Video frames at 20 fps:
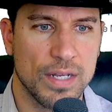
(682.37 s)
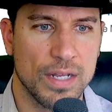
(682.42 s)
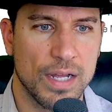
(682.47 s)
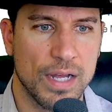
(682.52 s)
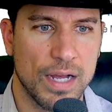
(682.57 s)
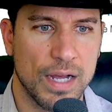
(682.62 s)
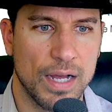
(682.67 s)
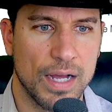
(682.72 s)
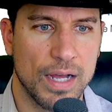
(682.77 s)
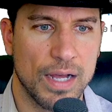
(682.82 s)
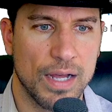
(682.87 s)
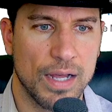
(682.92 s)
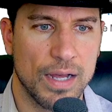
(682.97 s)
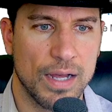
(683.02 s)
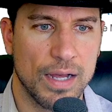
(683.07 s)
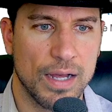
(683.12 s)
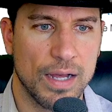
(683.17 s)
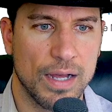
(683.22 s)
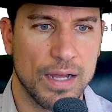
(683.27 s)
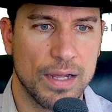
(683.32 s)

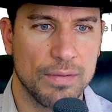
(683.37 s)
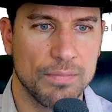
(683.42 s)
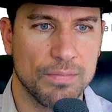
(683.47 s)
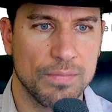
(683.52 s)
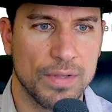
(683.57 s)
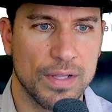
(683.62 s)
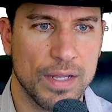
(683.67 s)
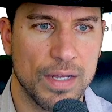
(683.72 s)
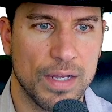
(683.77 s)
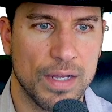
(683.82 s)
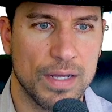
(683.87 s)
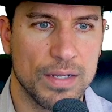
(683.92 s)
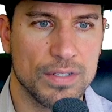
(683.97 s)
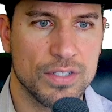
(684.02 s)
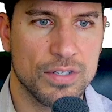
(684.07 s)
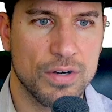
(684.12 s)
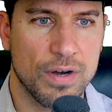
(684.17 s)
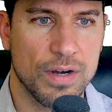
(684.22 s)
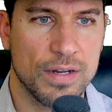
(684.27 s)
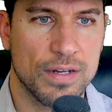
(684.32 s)

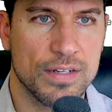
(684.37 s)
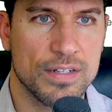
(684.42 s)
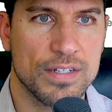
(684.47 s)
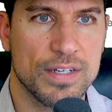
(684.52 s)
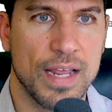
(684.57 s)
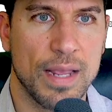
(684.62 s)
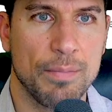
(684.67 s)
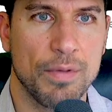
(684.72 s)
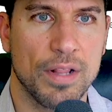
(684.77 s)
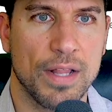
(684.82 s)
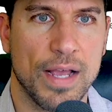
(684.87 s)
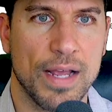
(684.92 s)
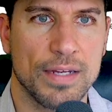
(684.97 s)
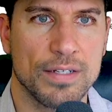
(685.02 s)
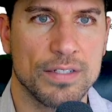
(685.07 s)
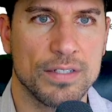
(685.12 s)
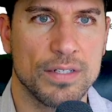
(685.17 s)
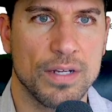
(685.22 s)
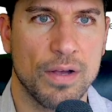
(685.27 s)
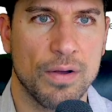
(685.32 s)
started to
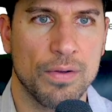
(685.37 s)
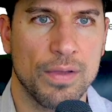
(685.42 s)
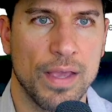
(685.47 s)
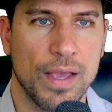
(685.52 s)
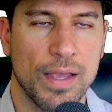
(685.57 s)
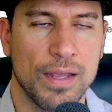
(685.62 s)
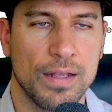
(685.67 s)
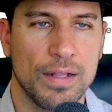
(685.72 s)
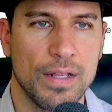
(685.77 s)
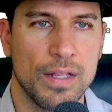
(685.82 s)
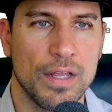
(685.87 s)
stabilize. Okay.